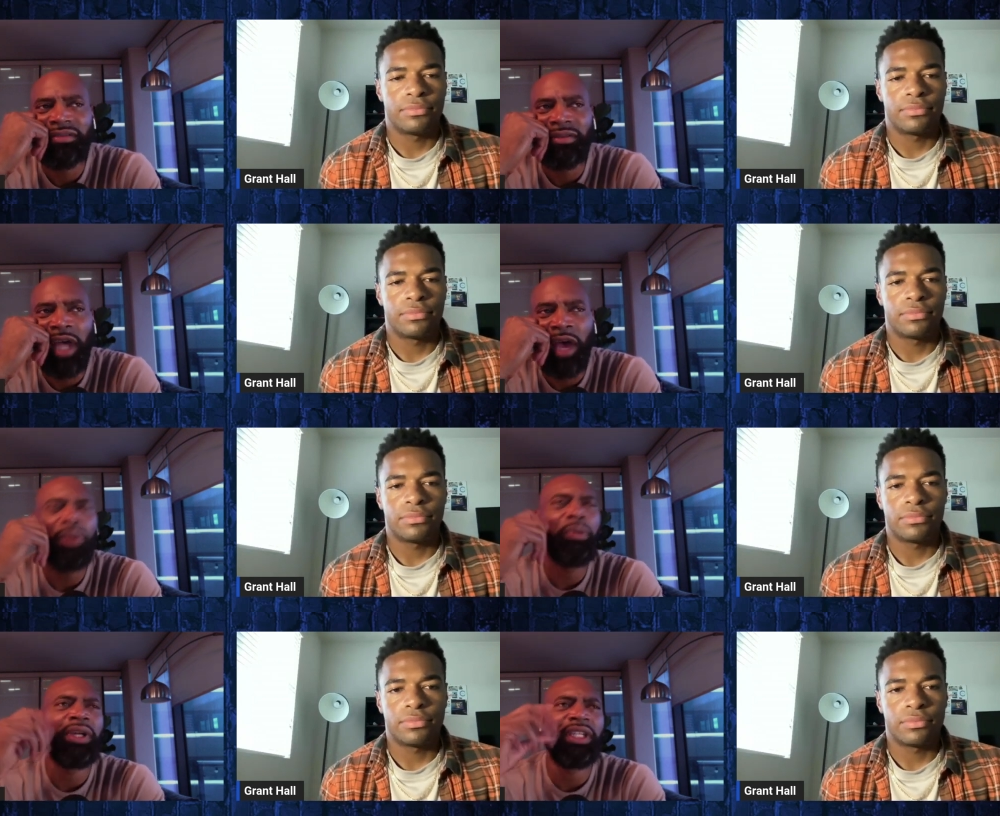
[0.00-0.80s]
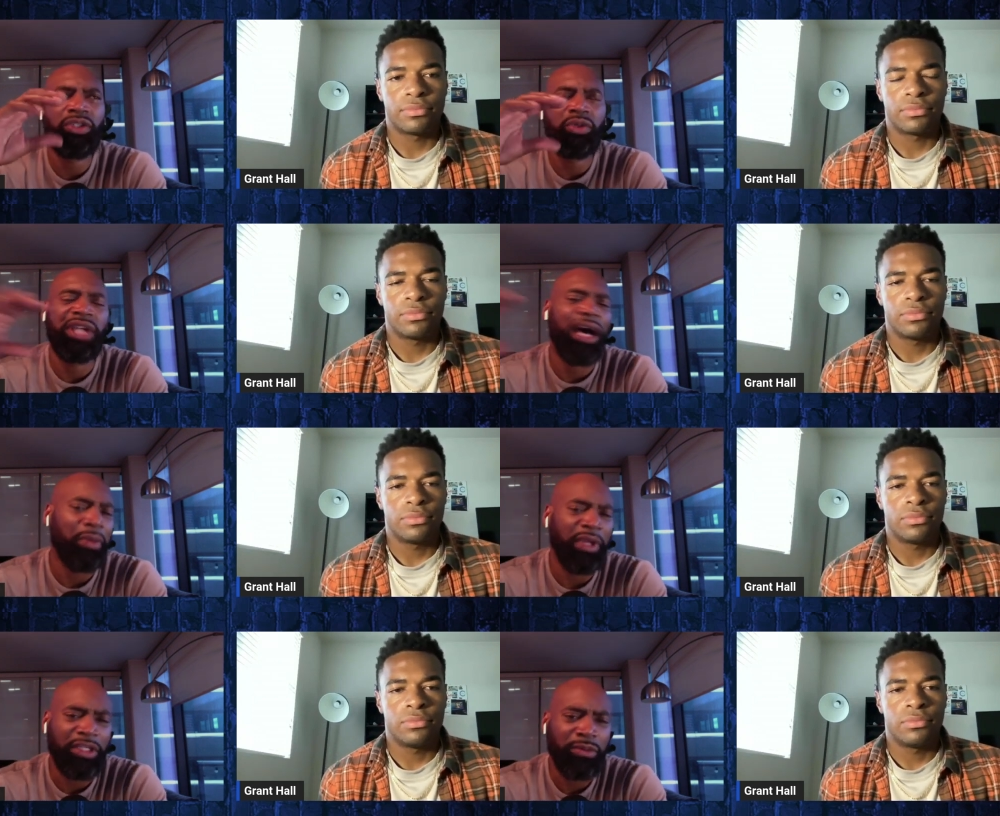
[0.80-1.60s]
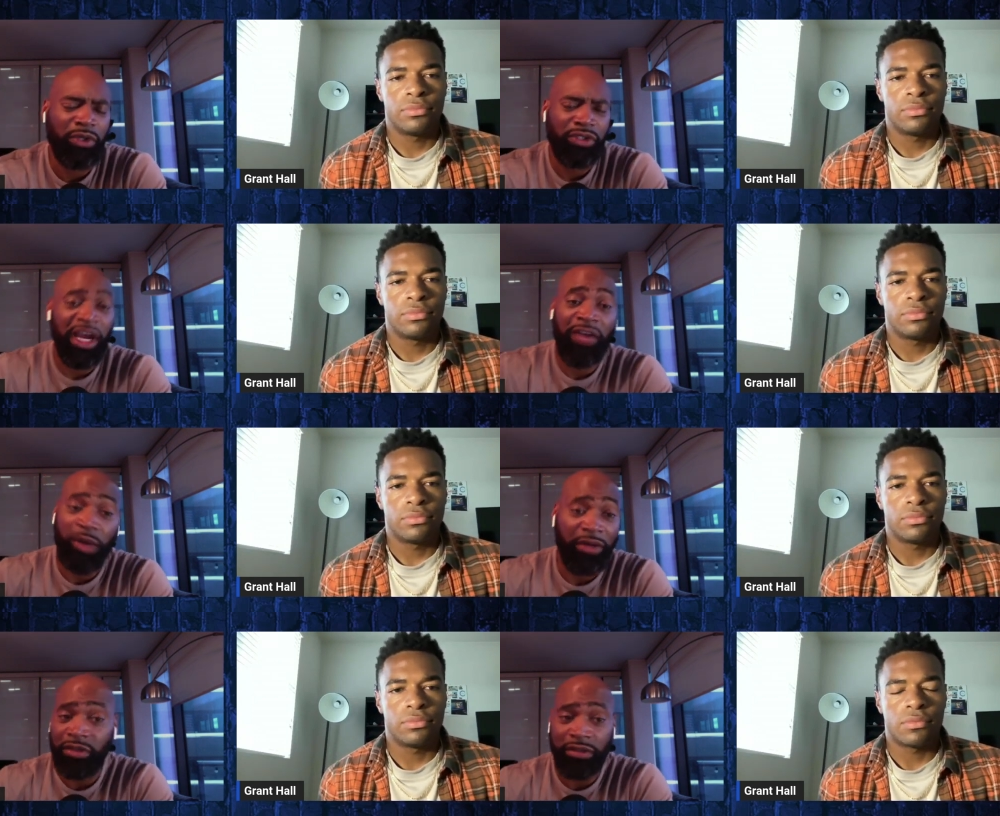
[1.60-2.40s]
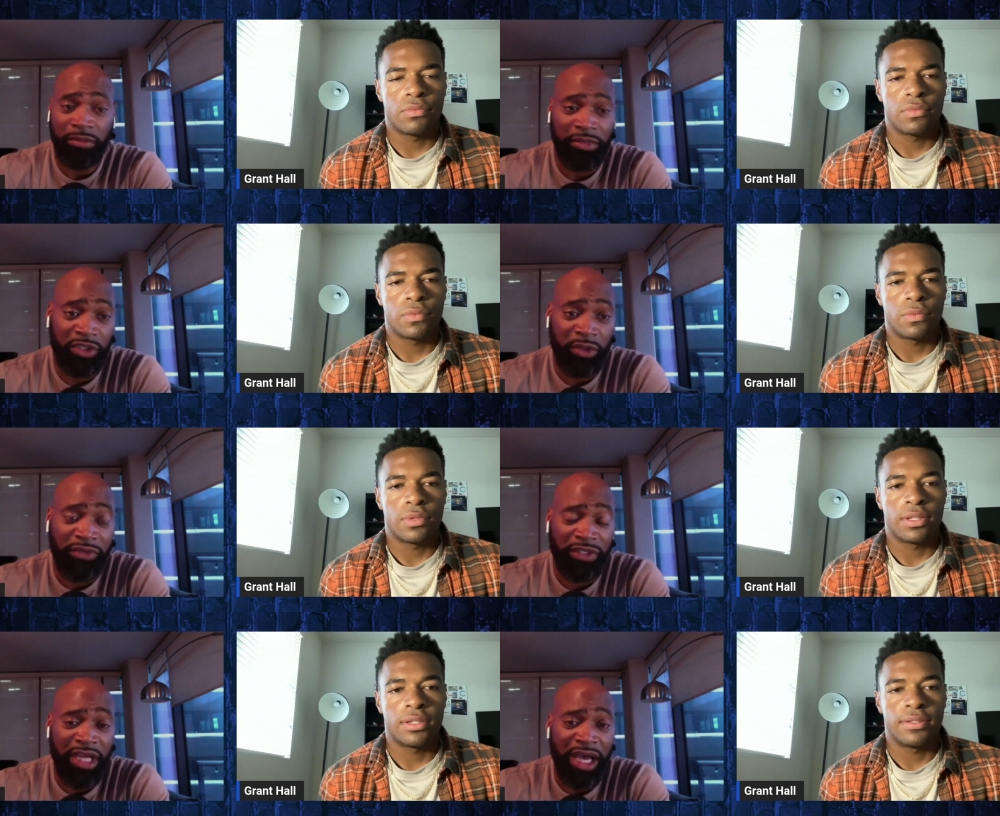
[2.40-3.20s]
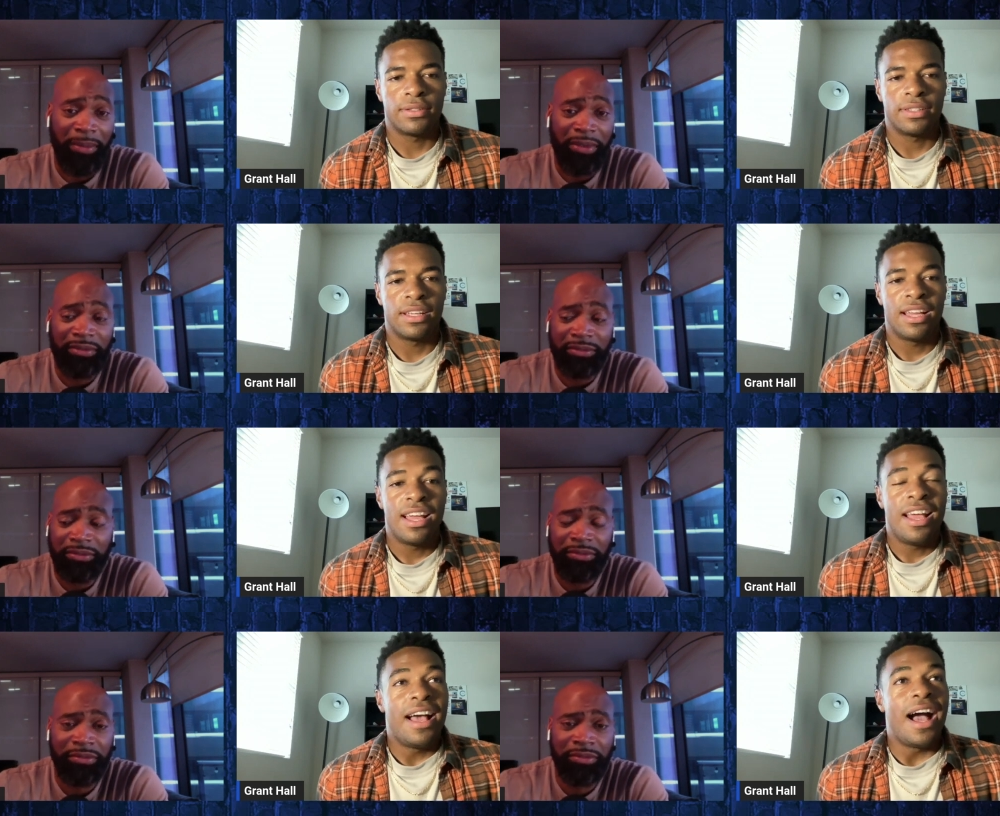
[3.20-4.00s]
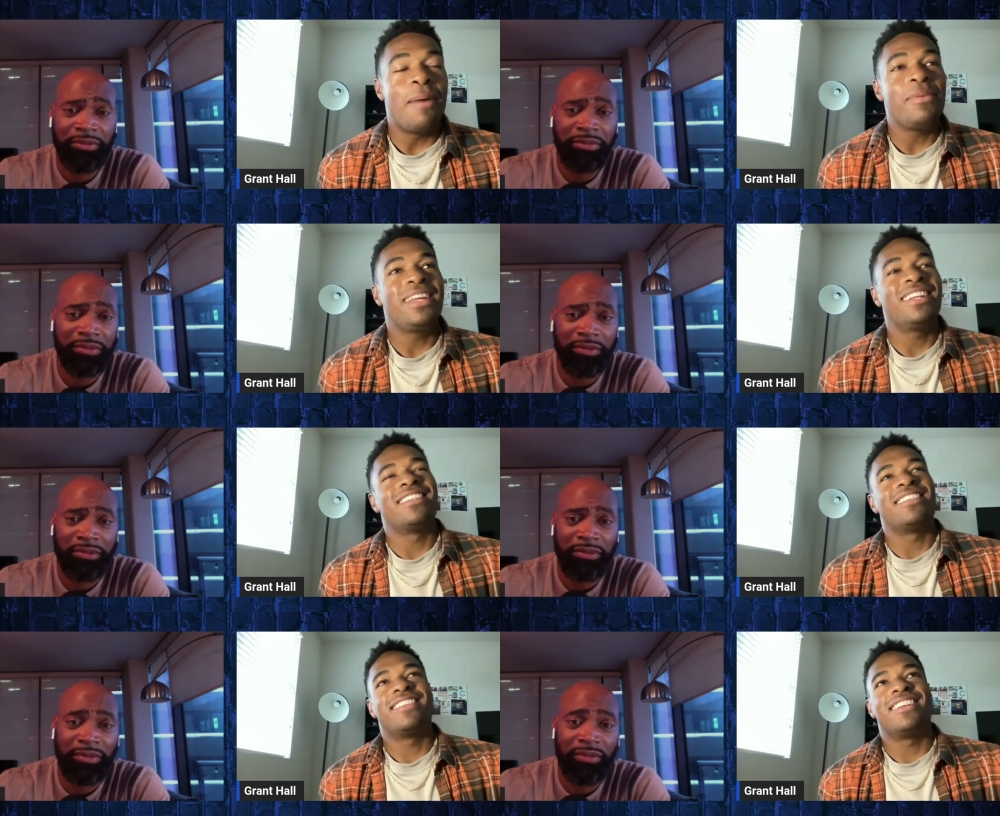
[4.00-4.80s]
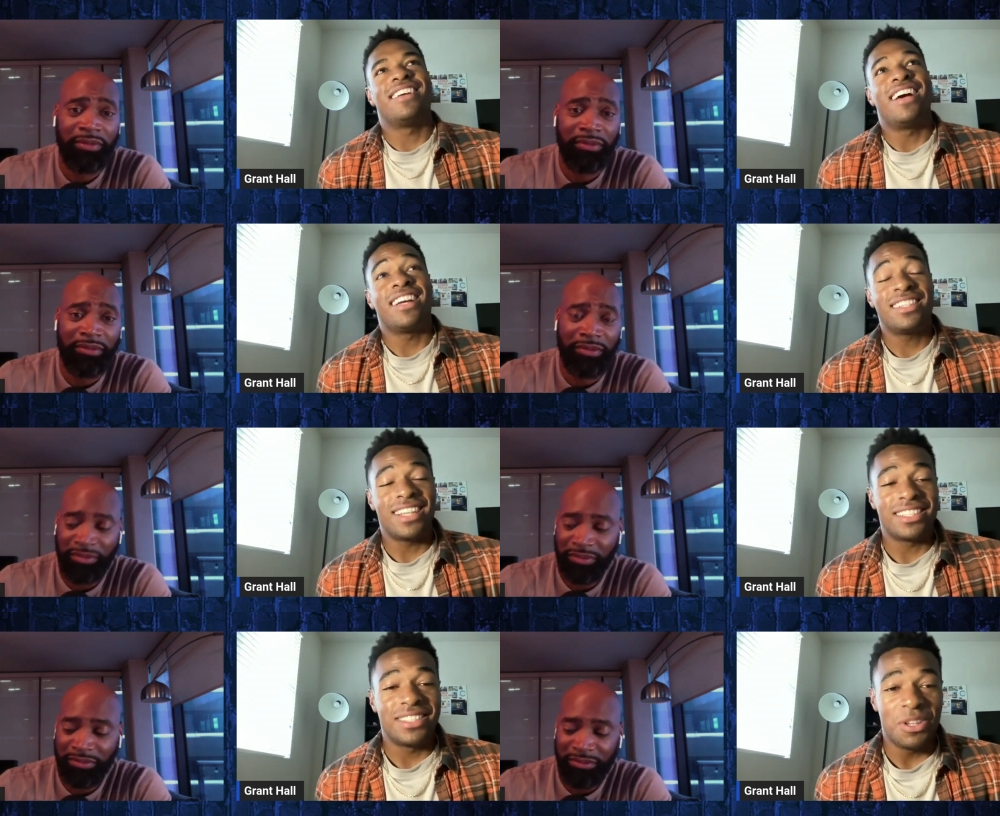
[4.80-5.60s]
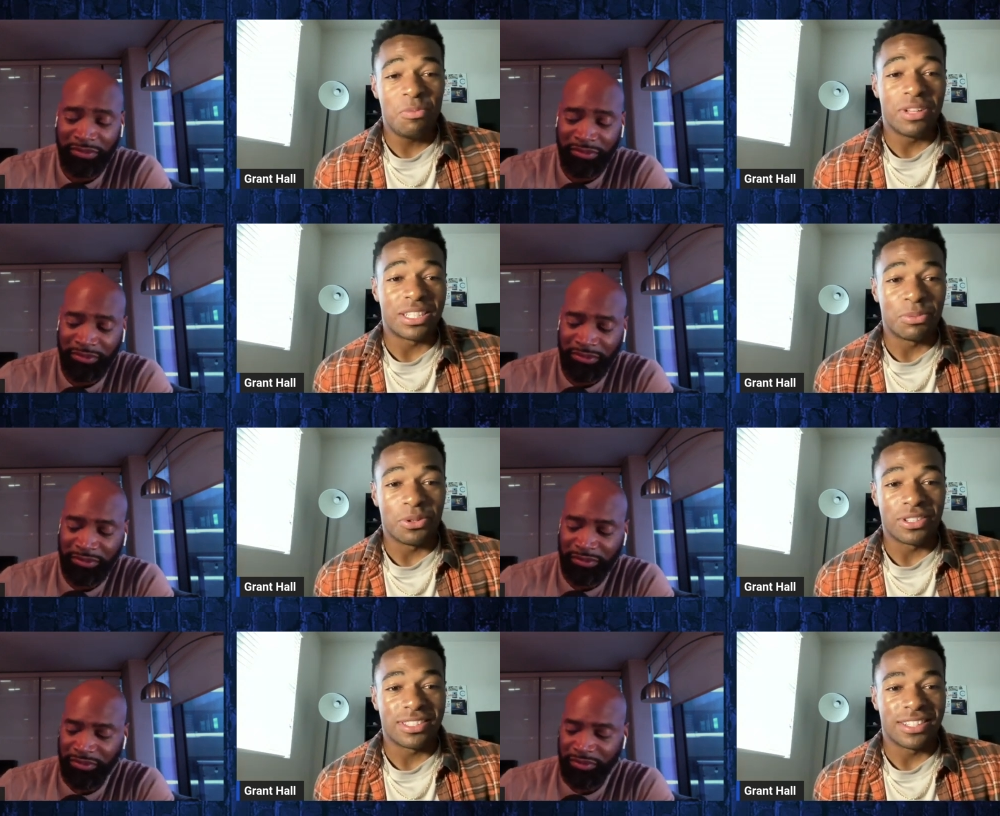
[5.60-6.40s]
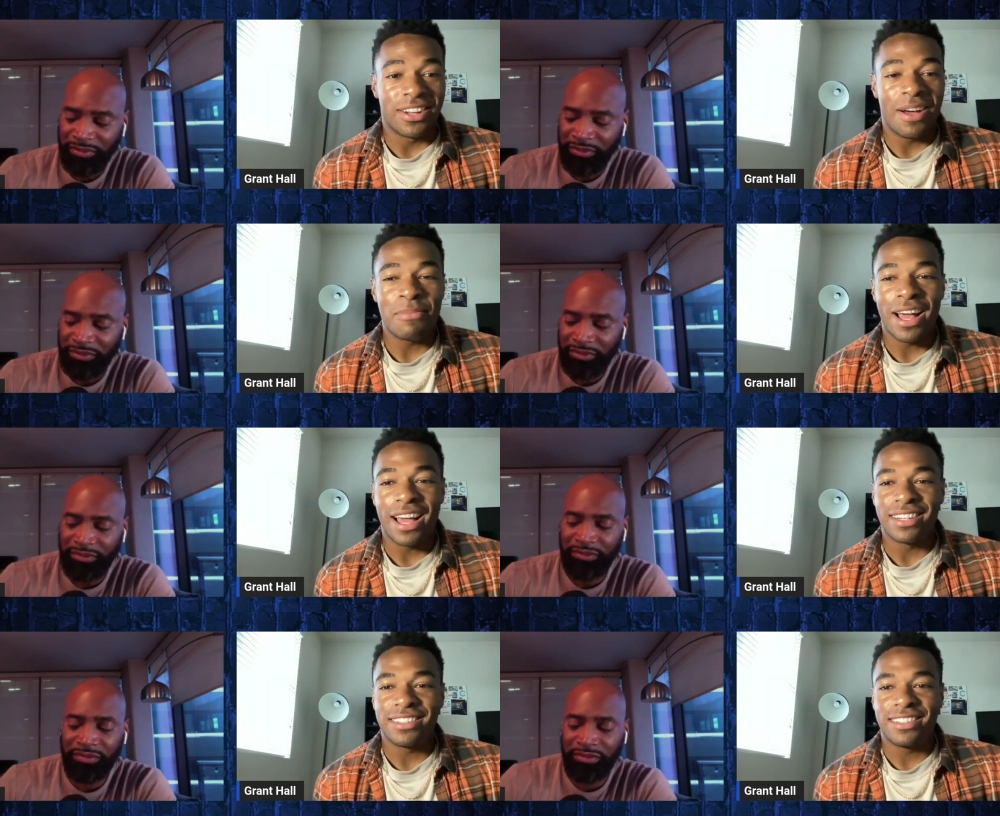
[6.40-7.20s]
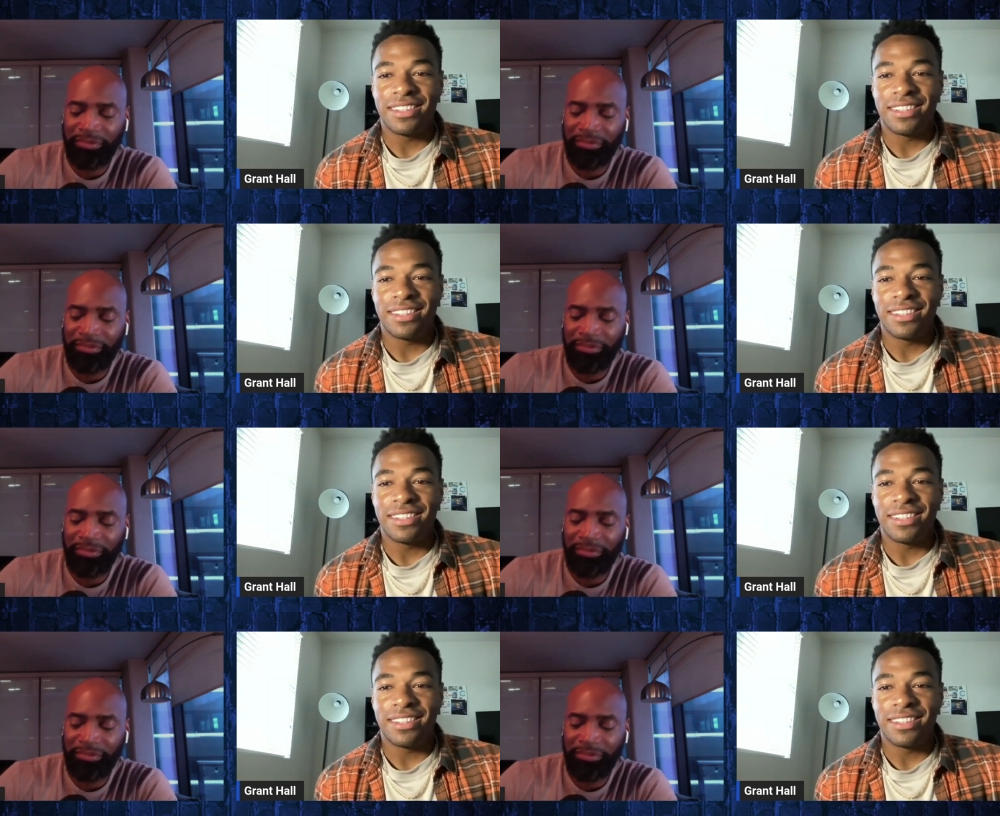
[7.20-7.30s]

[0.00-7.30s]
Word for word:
Speaker 1: at what point did you stop playing sports, or have you ever, did you ever
Speaker 2: stop? I mean, I guess I still play sports. You know, I'm not